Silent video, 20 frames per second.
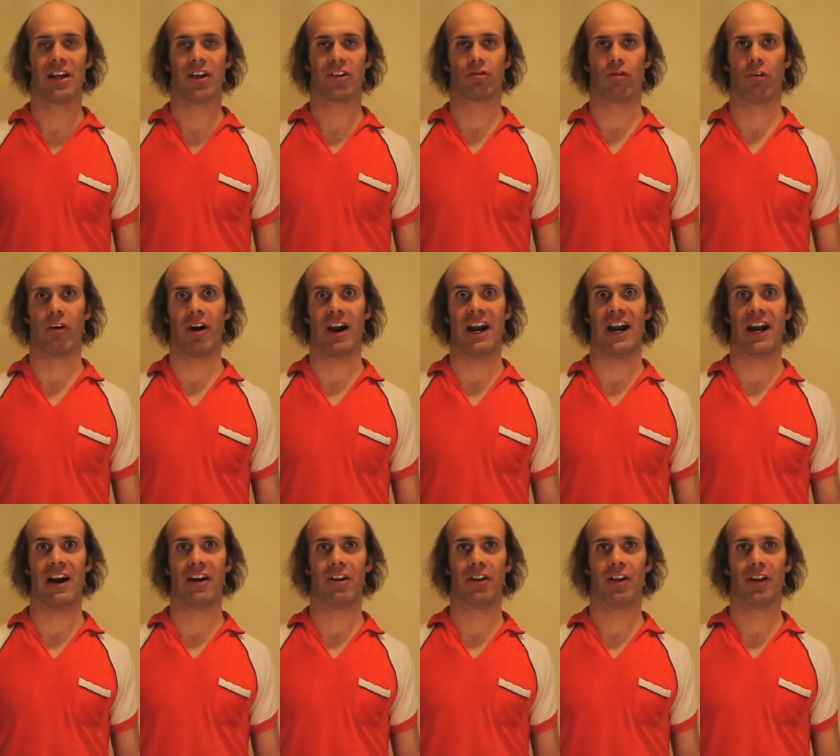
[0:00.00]

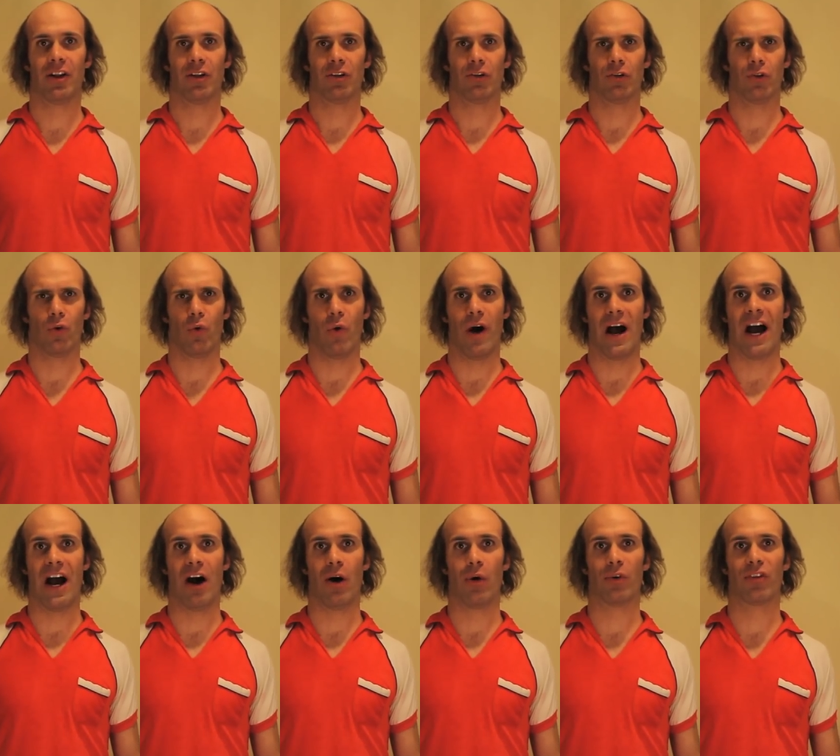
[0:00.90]
Trale
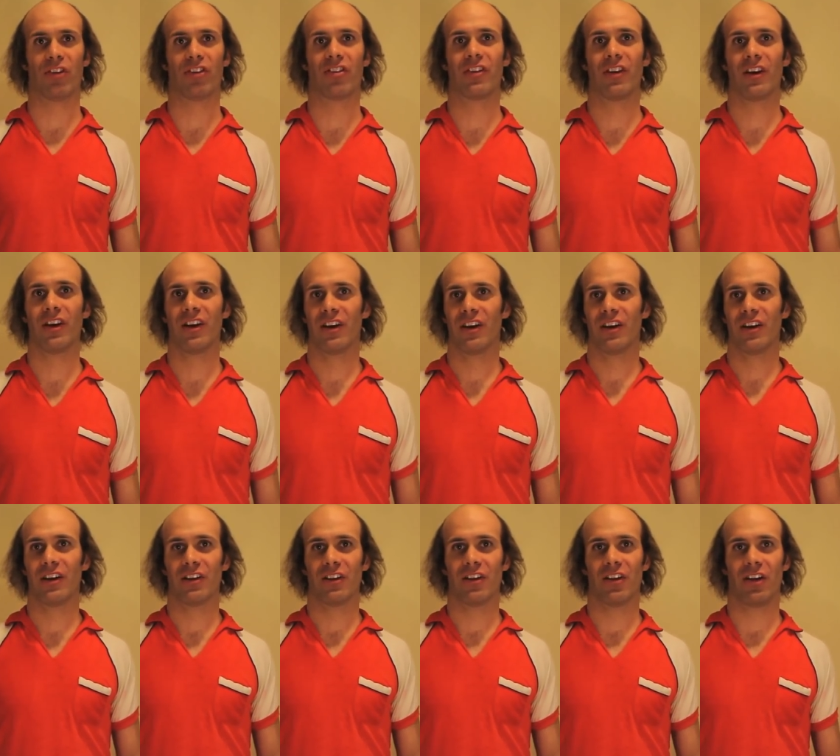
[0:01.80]
Lewous.
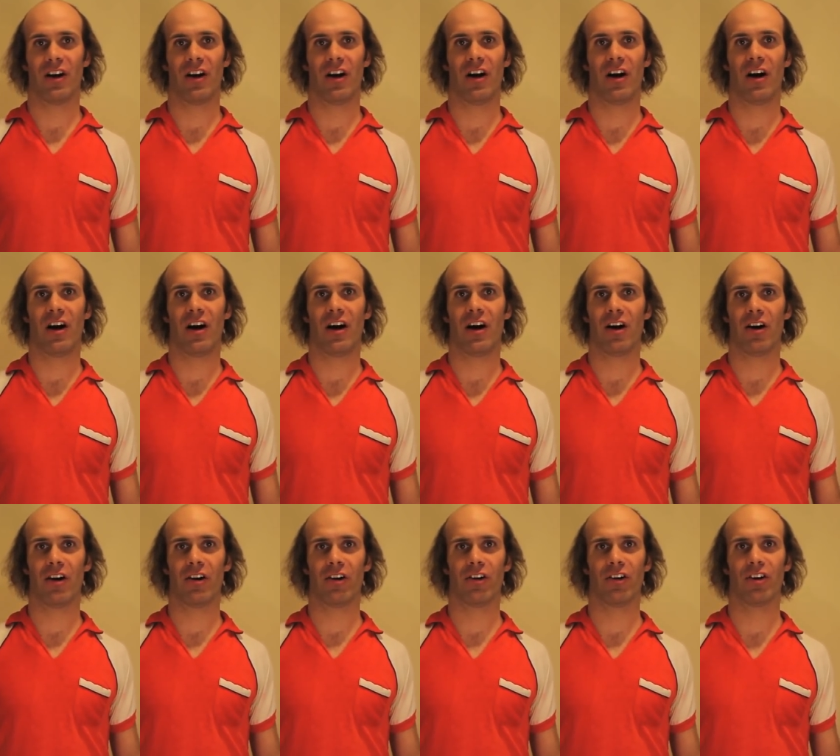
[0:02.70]

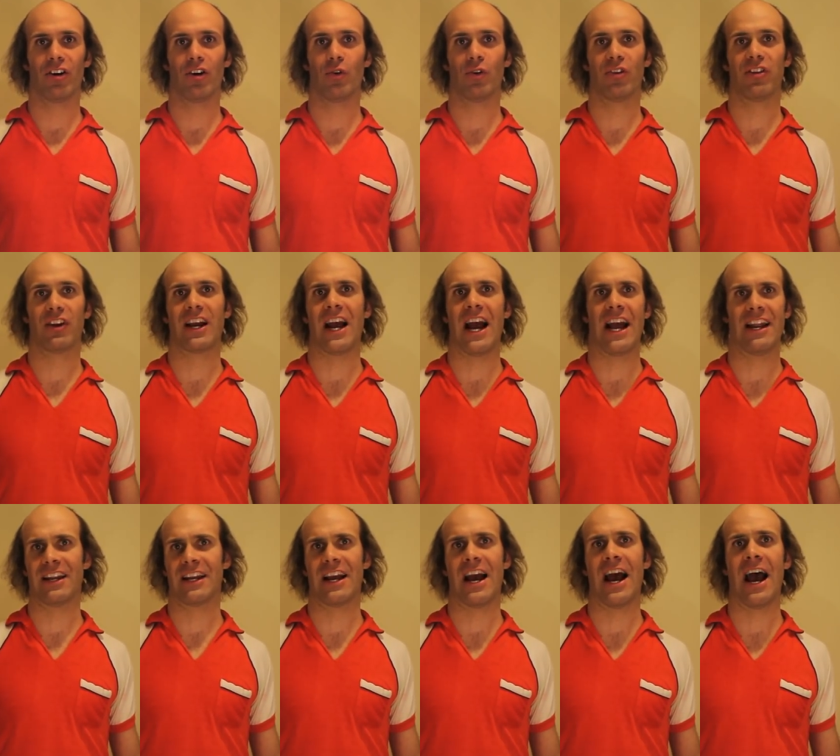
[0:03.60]
Are you the
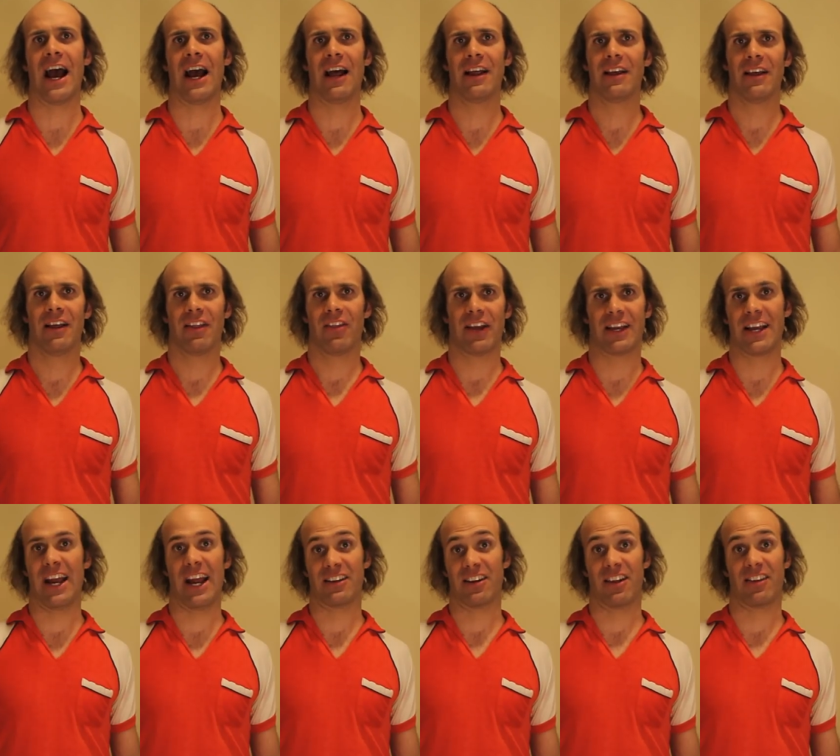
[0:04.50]
kind of guy that
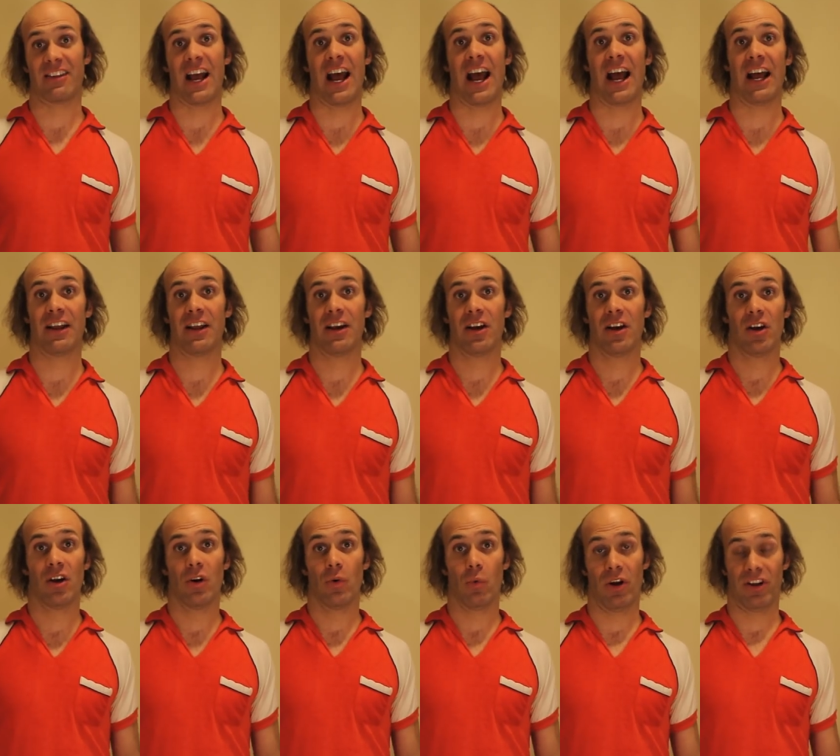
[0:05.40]
can't decide
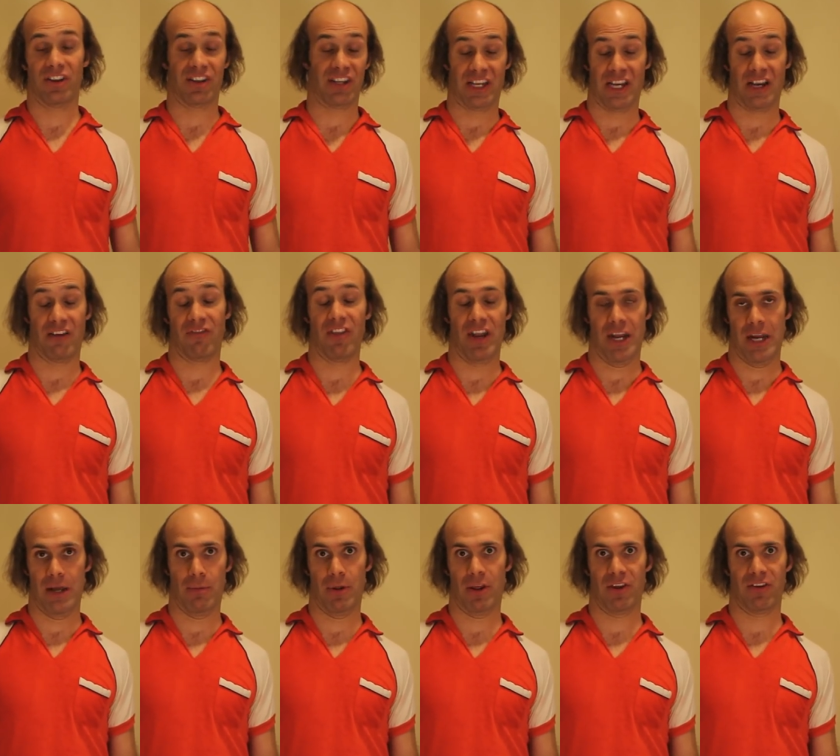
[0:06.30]
what to give the
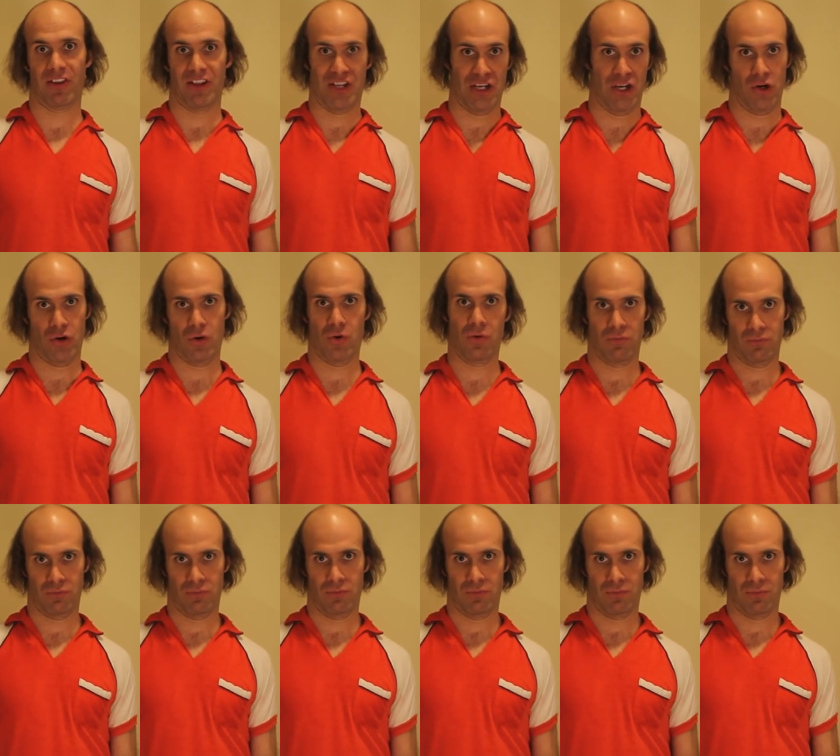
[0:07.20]
nibbles to?
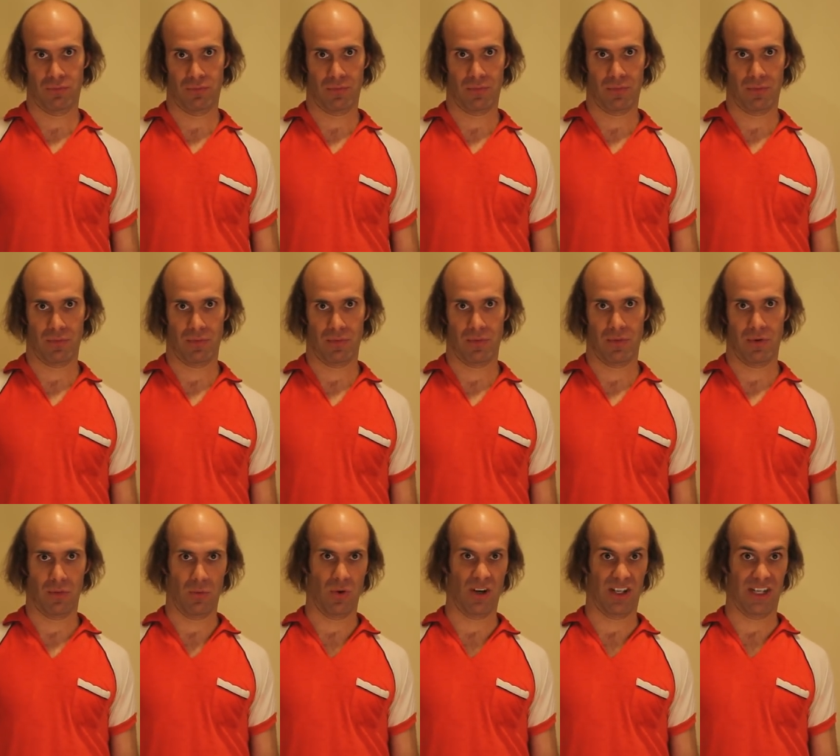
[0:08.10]

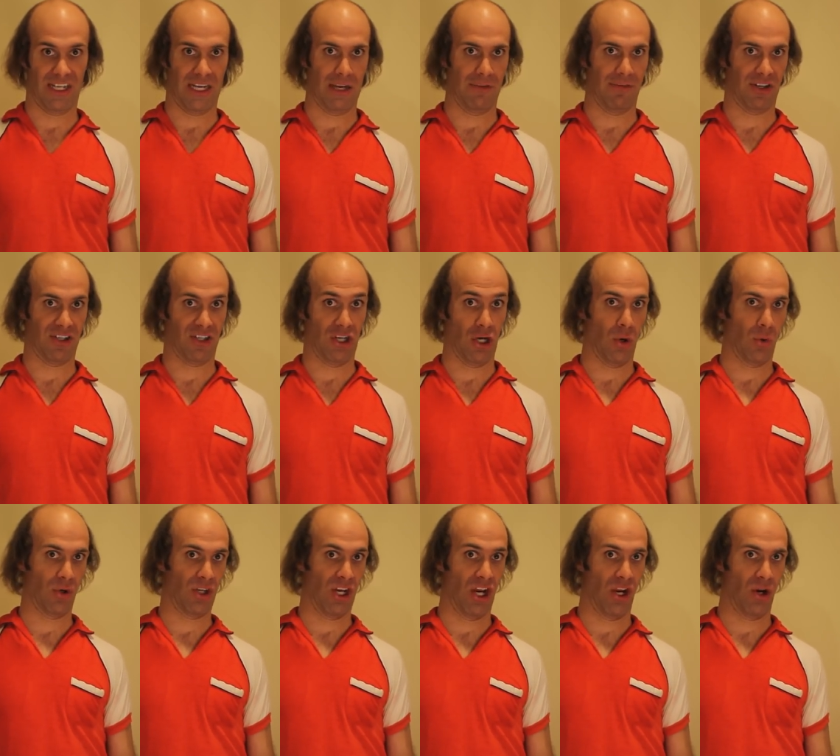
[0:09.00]
What to give a
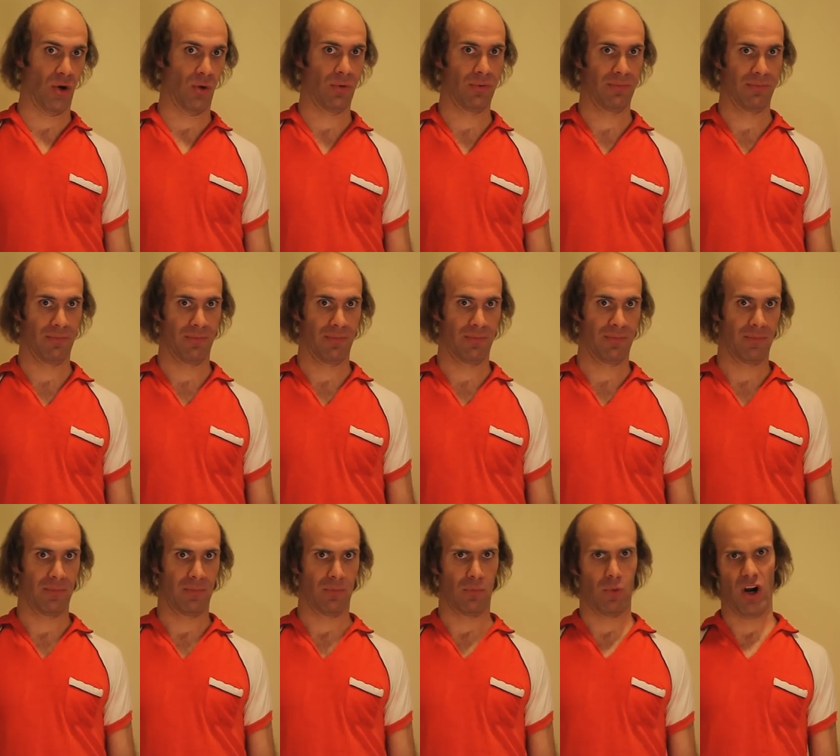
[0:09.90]
chew to?
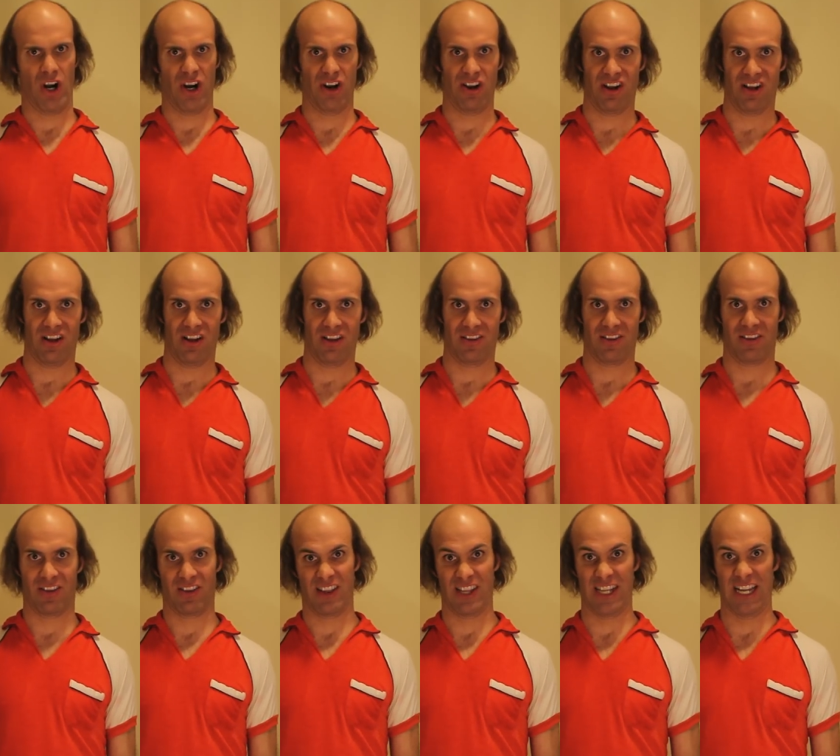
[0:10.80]
Where to
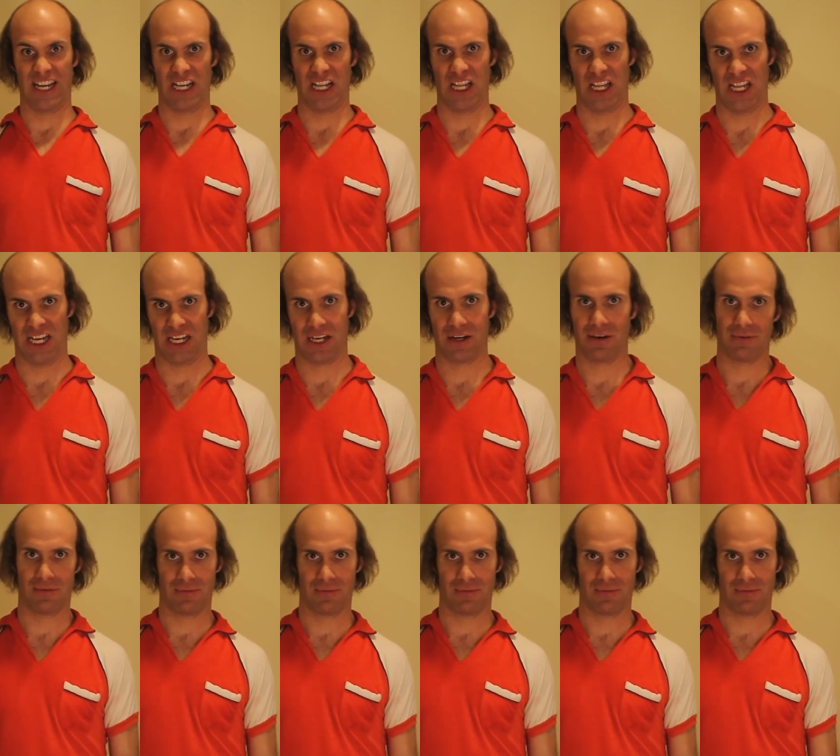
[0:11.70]
stick a lick?